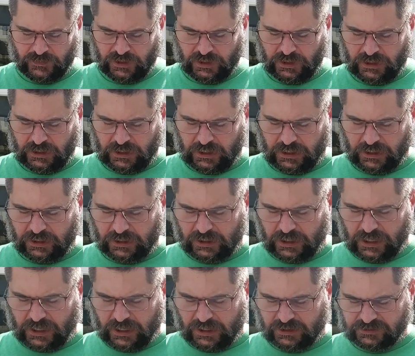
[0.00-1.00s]
And it
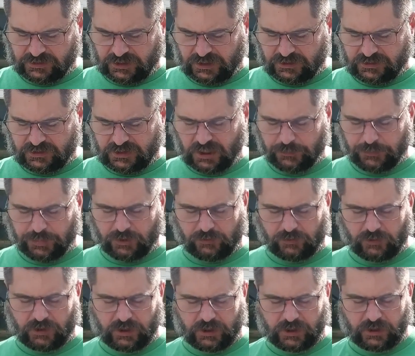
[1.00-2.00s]
has a tippet
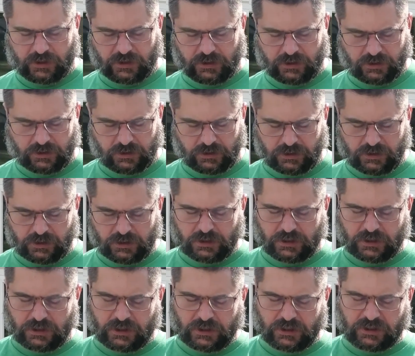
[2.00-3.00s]
ring
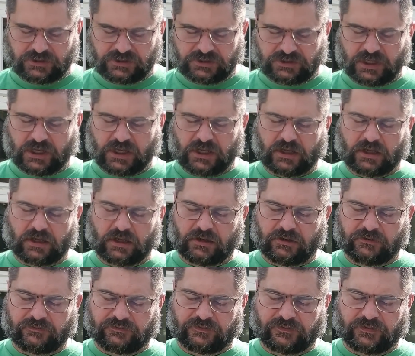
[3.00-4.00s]
instead
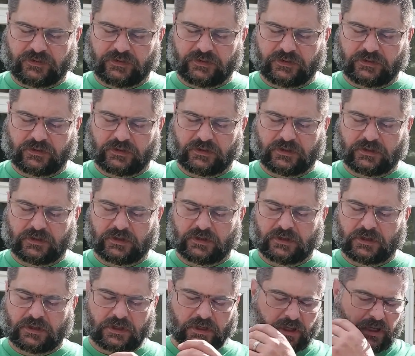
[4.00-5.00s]
of
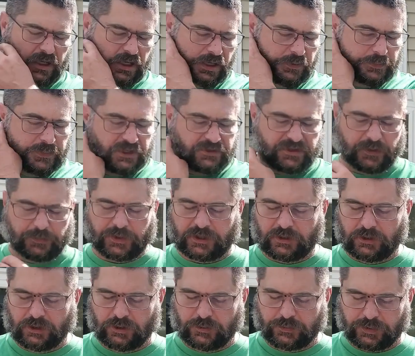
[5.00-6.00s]
a tippet
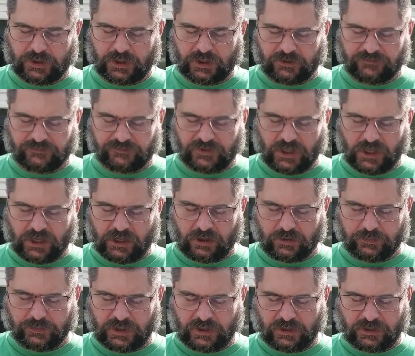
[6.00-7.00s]
loop. I had a fly on
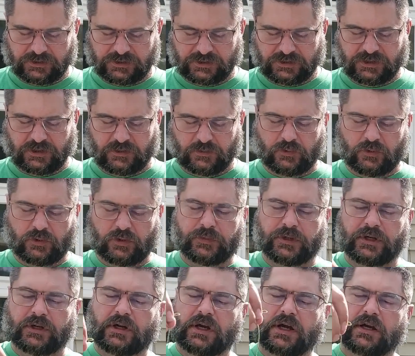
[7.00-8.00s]
me. It's still warm here
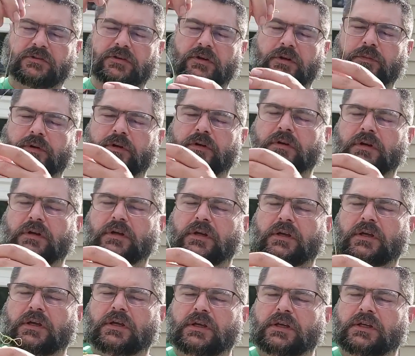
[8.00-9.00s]
in October.
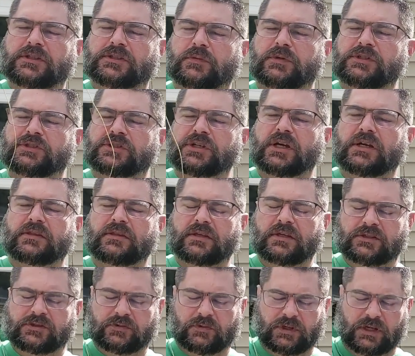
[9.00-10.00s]
So we shake
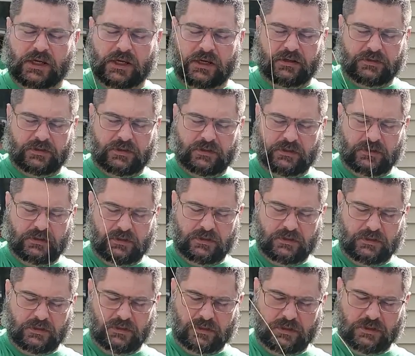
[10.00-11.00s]
this one out,
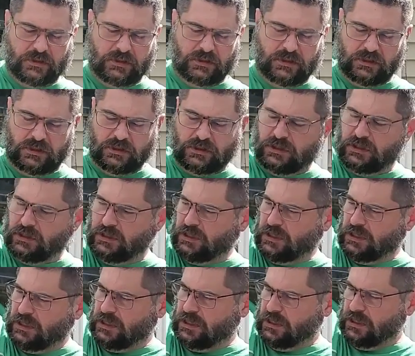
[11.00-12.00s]

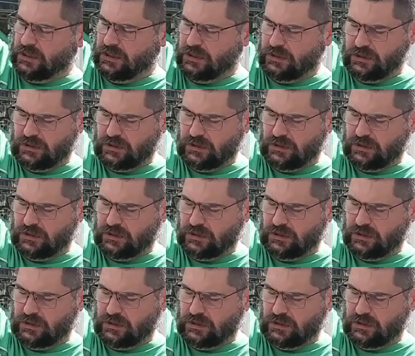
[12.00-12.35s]
and